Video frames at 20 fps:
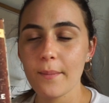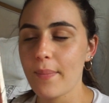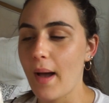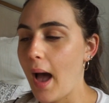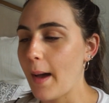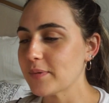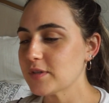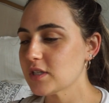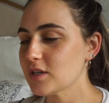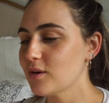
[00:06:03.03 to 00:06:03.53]

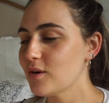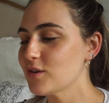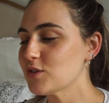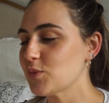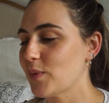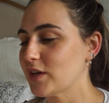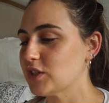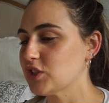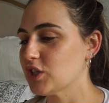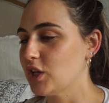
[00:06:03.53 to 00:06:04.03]

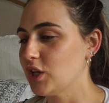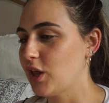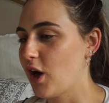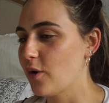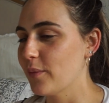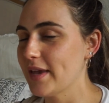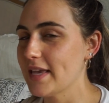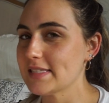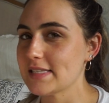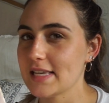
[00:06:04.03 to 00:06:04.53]
popsicles, which
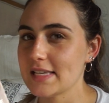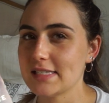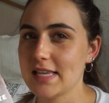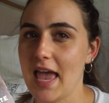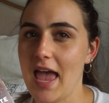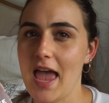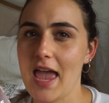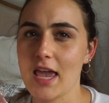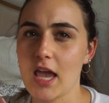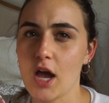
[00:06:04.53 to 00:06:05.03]
Chloe's is
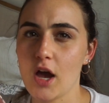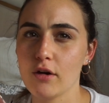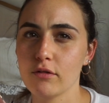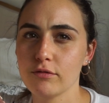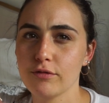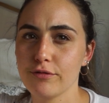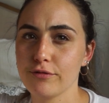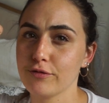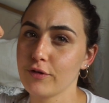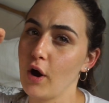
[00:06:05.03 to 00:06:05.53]
a
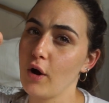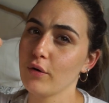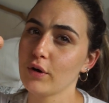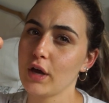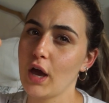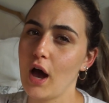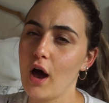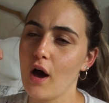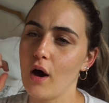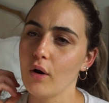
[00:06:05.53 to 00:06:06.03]

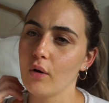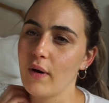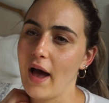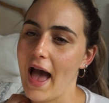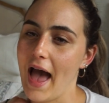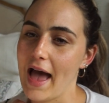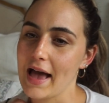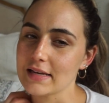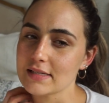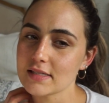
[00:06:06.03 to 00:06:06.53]

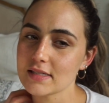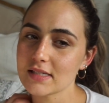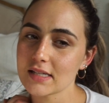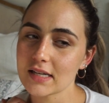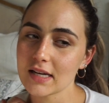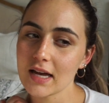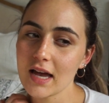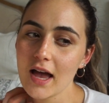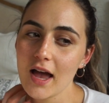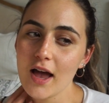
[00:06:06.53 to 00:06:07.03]

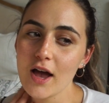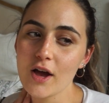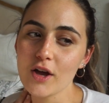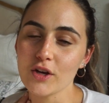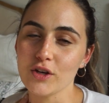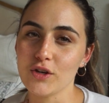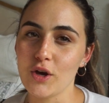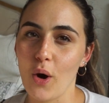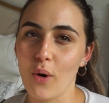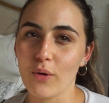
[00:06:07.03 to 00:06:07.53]
froyo-esque
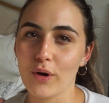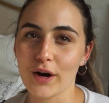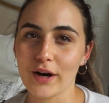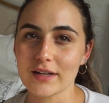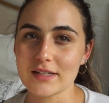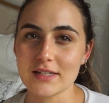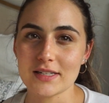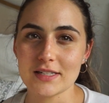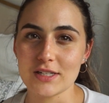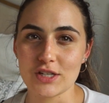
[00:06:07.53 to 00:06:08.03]

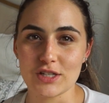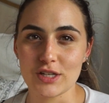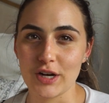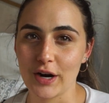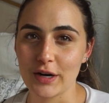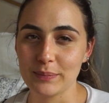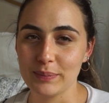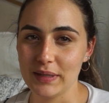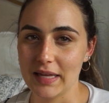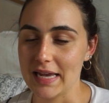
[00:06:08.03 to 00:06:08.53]
yogurt
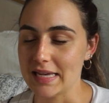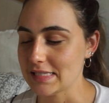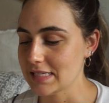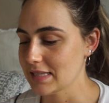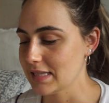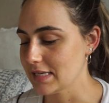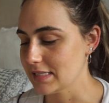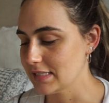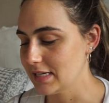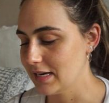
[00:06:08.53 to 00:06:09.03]
dessert place
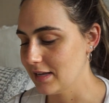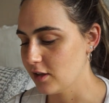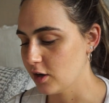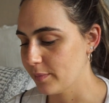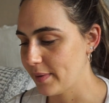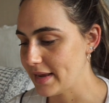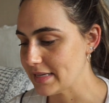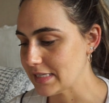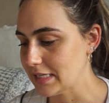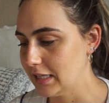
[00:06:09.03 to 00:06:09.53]
in the city. They're
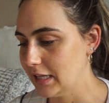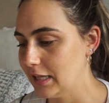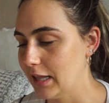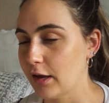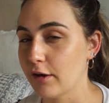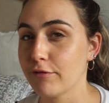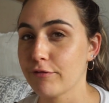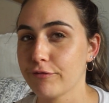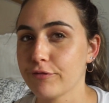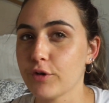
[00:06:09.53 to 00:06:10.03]
basically
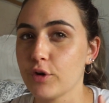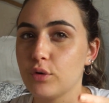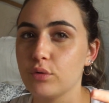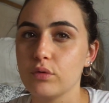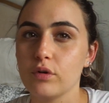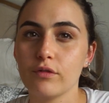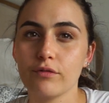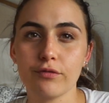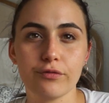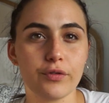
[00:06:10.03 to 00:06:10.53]
like
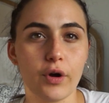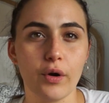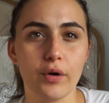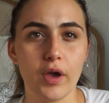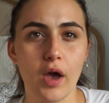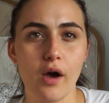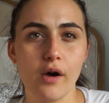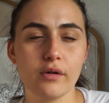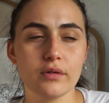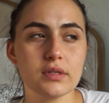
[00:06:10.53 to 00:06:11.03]
fruit
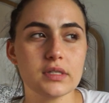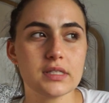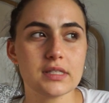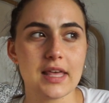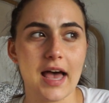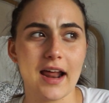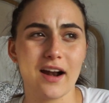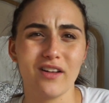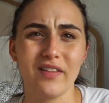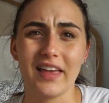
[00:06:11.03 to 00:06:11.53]
froyos
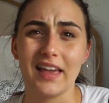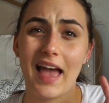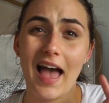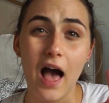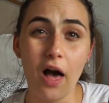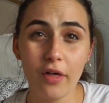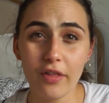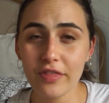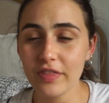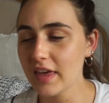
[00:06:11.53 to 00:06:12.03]
that are like
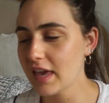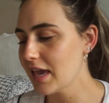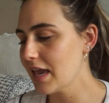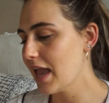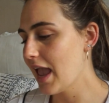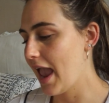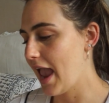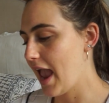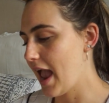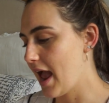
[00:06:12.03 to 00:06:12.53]

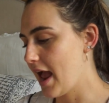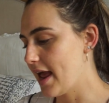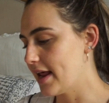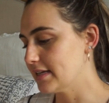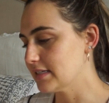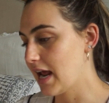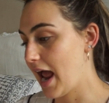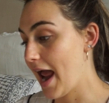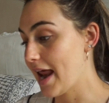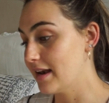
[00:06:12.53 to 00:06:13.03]
healthy,
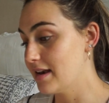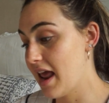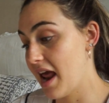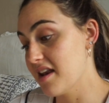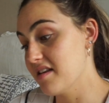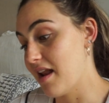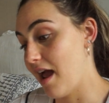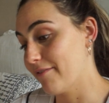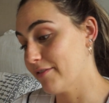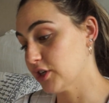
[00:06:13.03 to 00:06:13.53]
and I
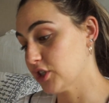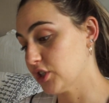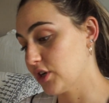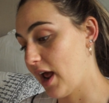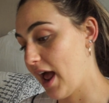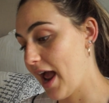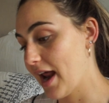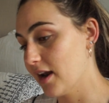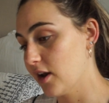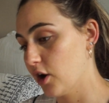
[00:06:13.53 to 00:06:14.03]
had never
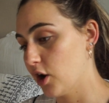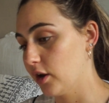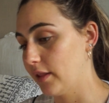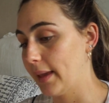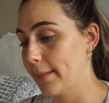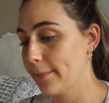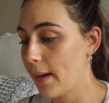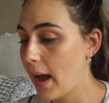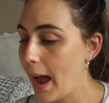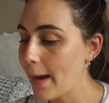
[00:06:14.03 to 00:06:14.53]
tried her
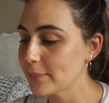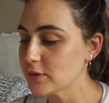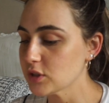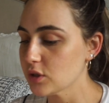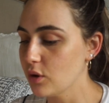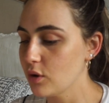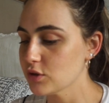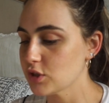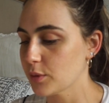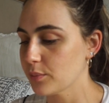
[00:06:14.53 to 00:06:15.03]
like
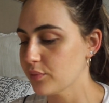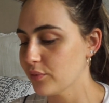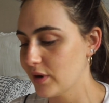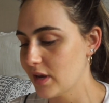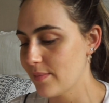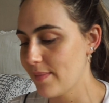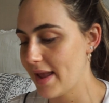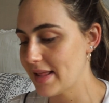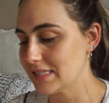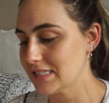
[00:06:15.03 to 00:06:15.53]
popsicles or
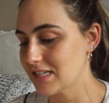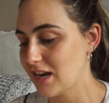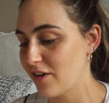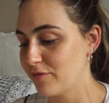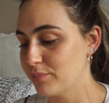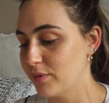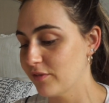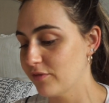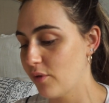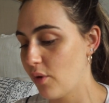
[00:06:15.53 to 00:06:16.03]
pre-made
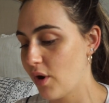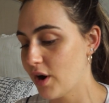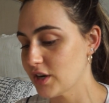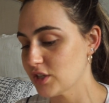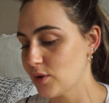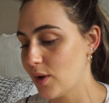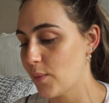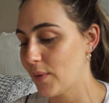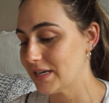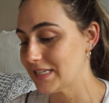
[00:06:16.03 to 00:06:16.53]
stuff before,
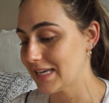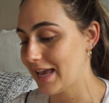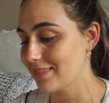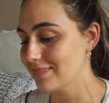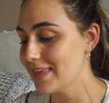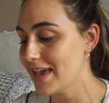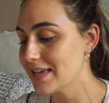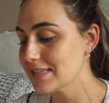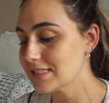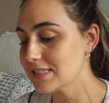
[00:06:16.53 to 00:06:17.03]
so I went to
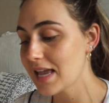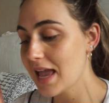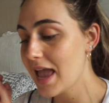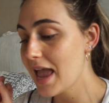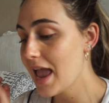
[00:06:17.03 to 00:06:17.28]
get this.